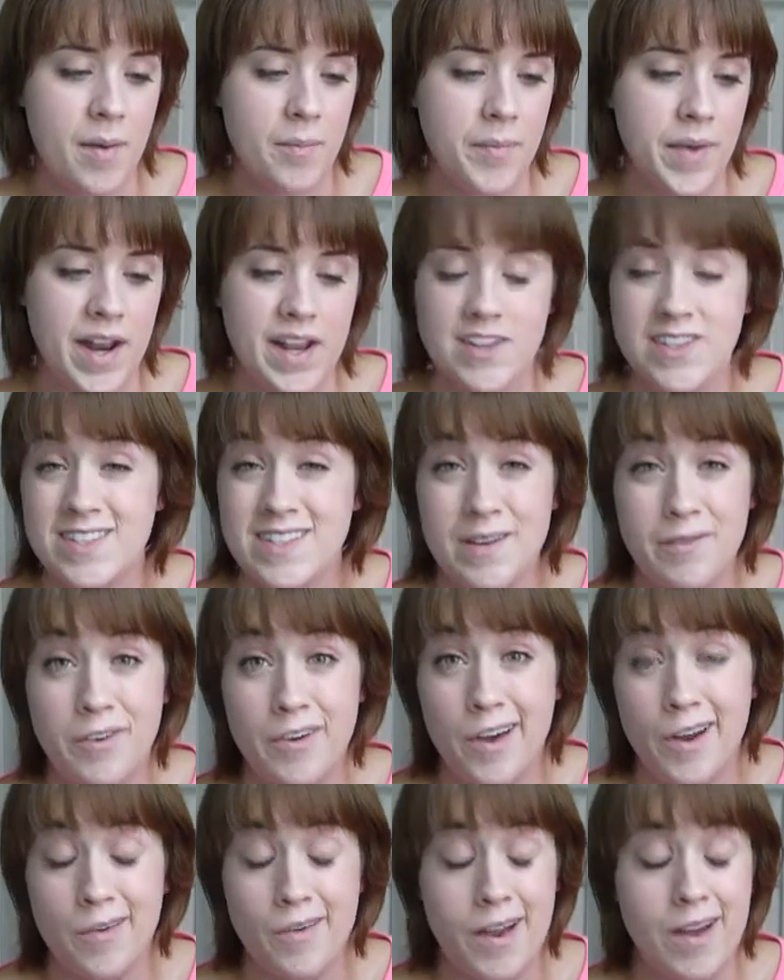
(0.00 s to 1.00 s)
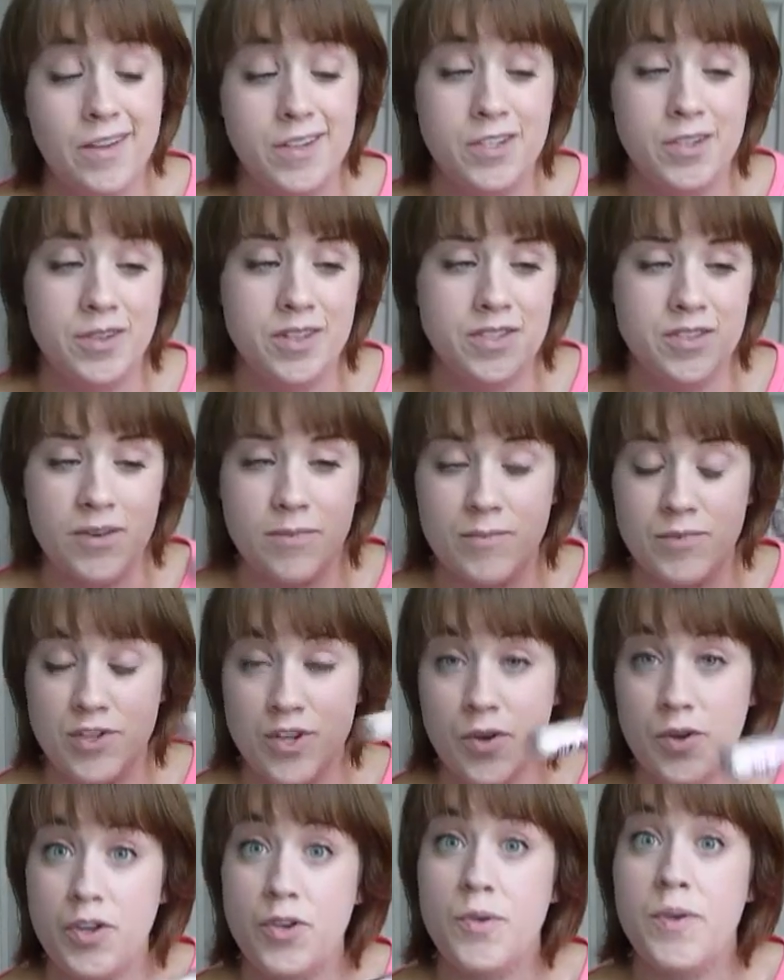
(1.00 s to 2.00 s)
but I just never got around to it, so I'm
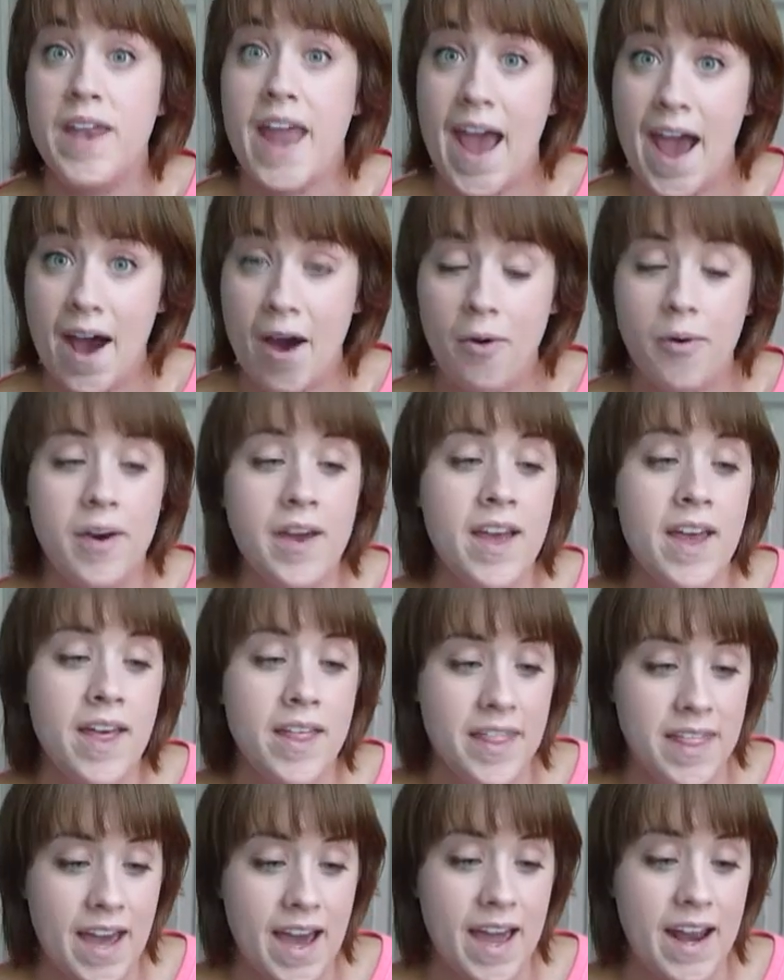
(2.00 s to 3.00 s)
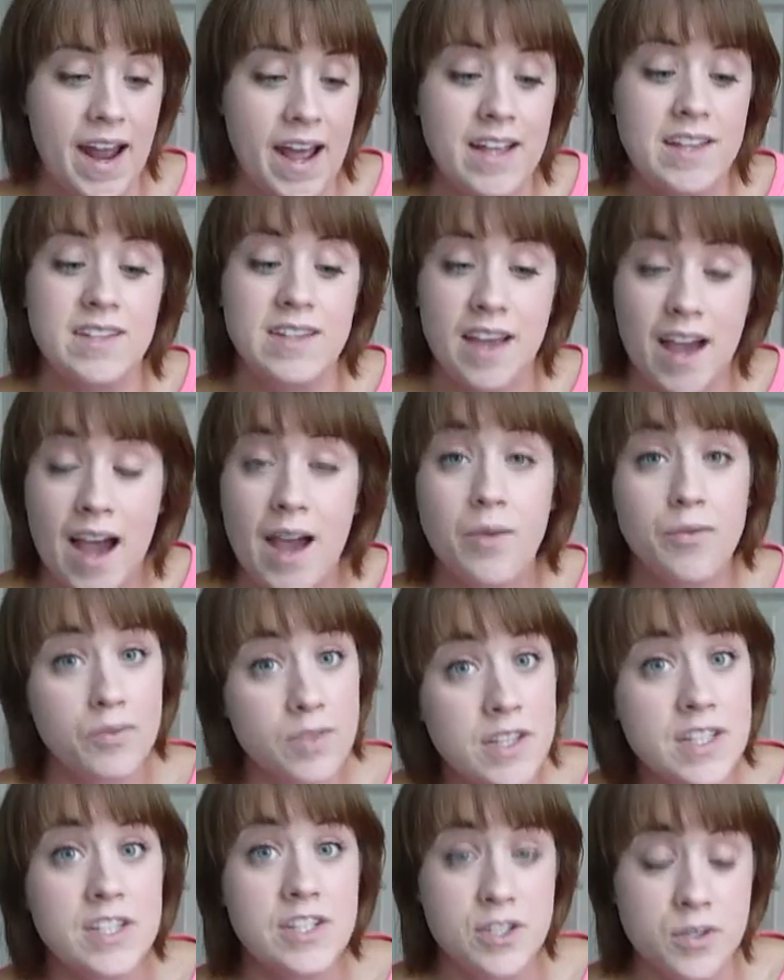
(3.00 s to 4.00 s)
showing you now that I
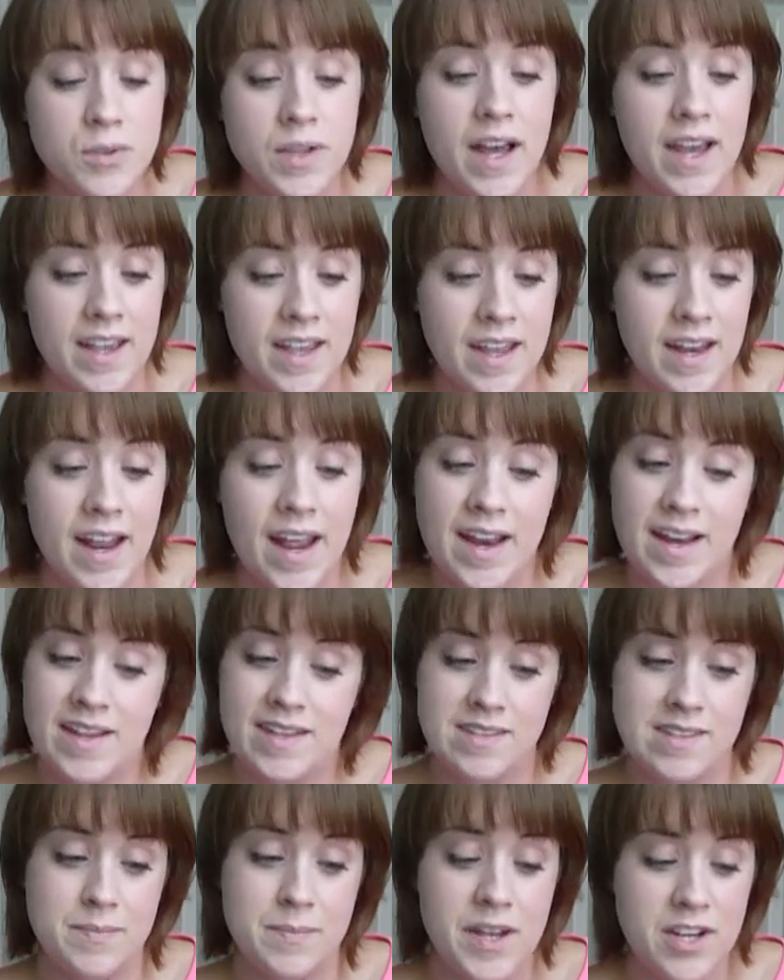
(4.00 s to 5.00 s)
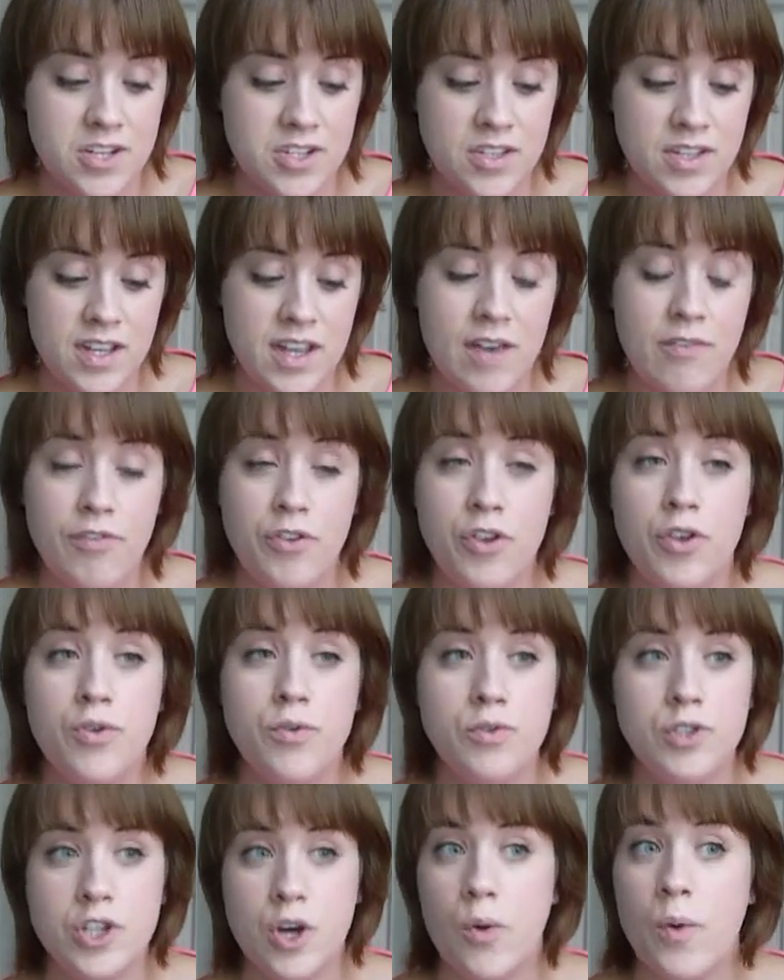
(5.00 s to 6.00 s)
really do like it, and especially if
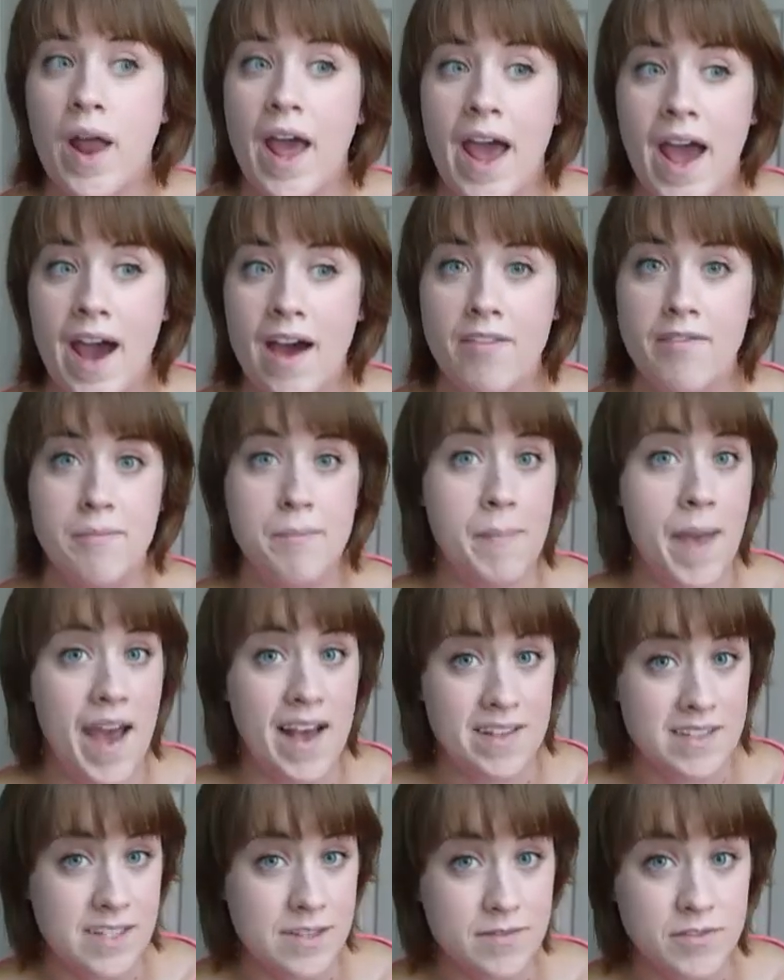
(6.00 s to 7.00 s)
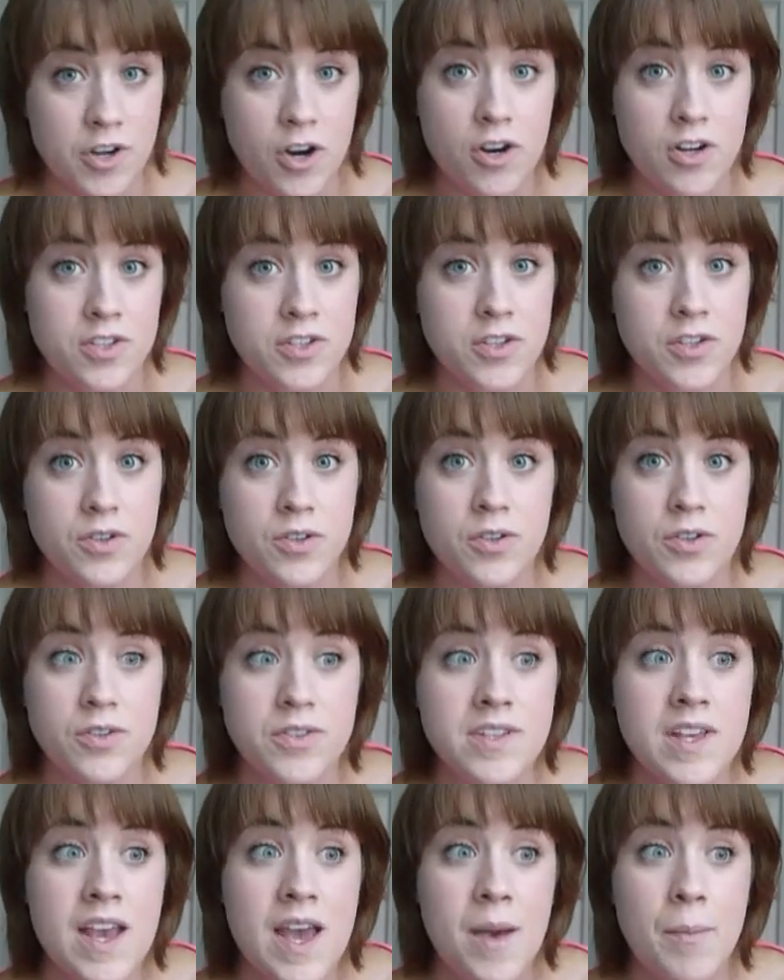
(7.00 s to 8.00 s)
you don't have massive dark
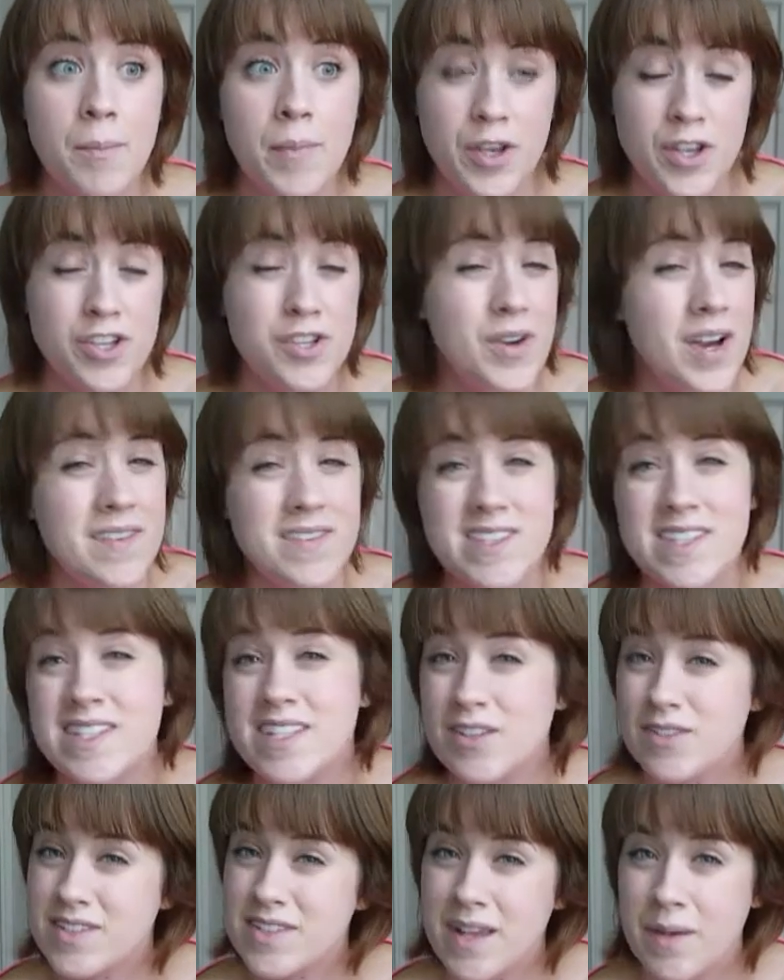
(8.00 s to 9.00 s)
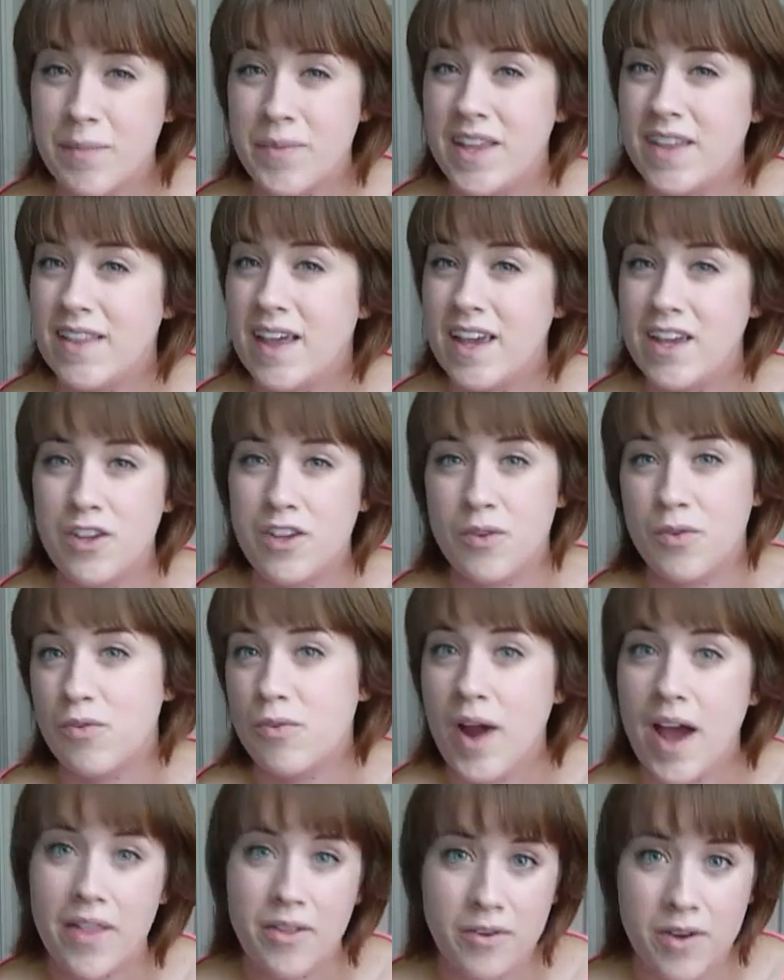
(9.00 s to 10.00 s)
circles, but you do have still something that you'd
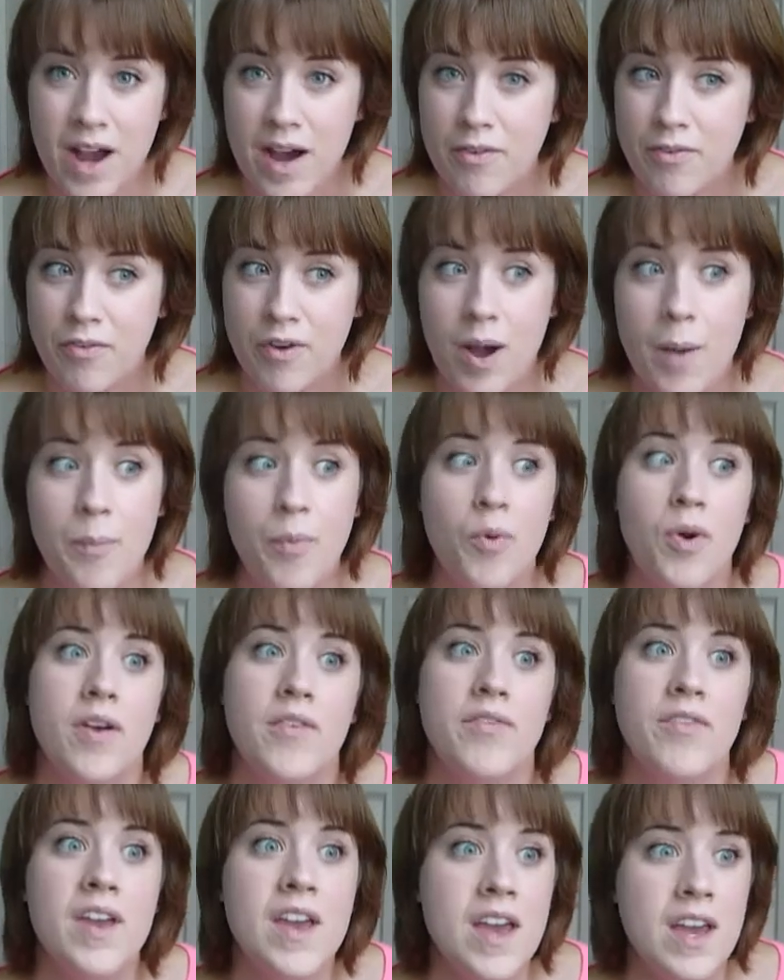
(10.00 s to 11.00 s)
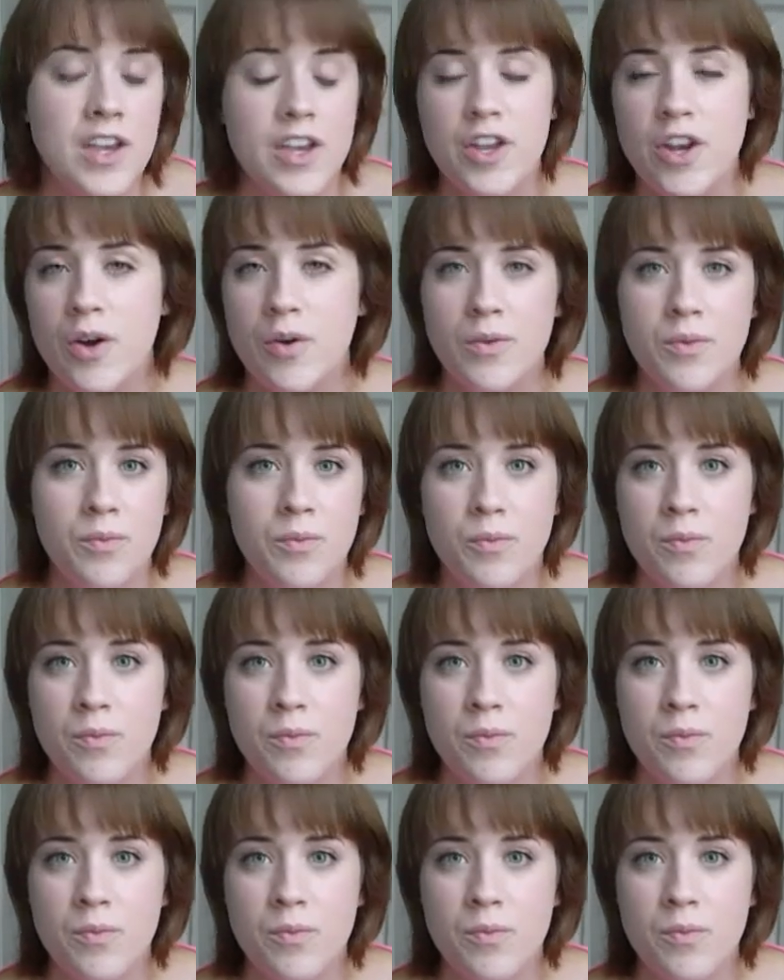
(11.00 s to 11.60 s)
rather cover up, or if, you know,